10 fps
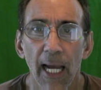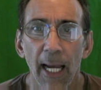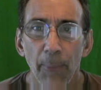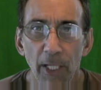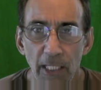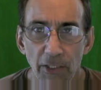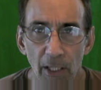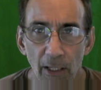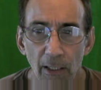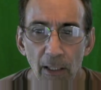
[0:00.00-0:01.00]

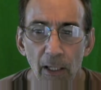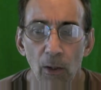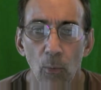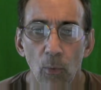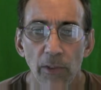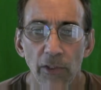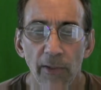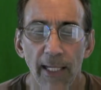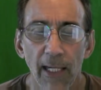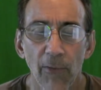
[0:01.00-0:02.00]
amnesia? Or did
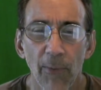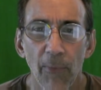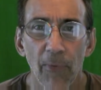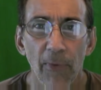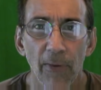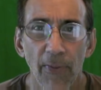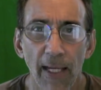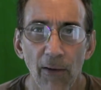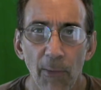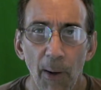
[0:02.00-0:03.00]
they can
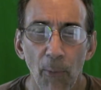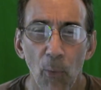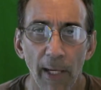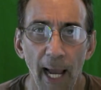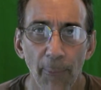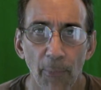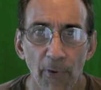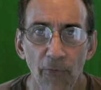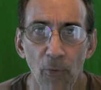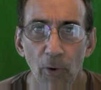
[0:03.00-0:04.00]
remember what
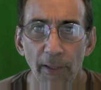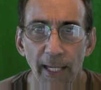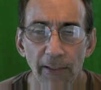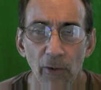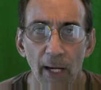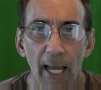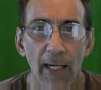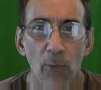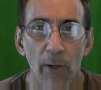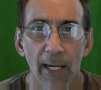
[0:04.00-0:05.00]
happened before they hit their
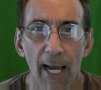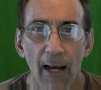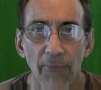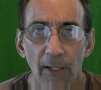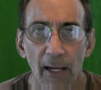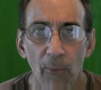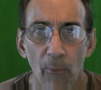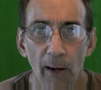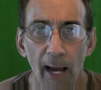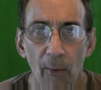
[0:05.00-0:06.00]
head and what after?
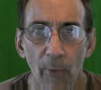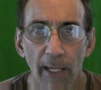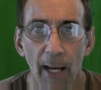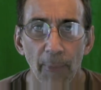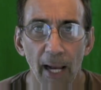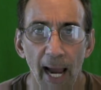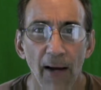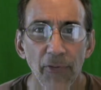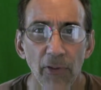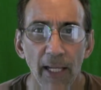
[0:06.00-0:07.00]
what happened
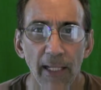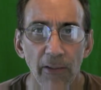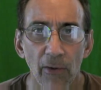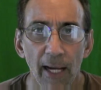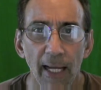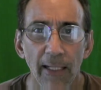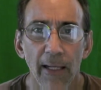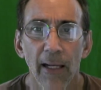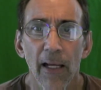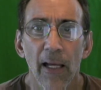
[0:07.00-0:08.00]
after they hit their head,
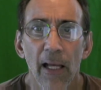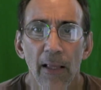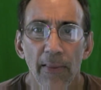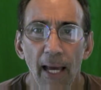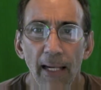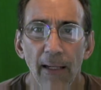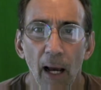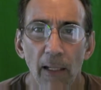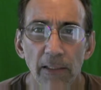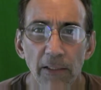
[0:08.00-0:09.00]
then
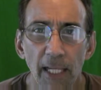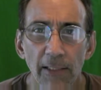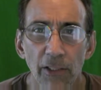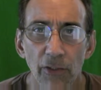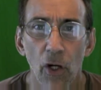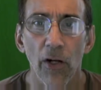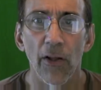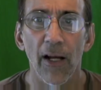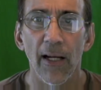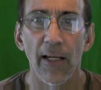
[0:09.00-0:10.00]
chances are that